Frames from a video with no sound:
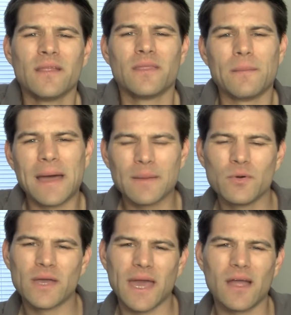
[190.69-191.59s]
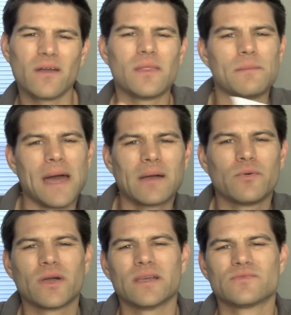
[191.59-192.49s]
the MacBook Air and the
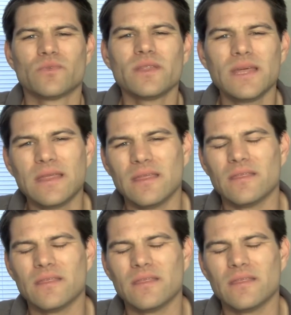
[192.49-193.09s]
MacBook is really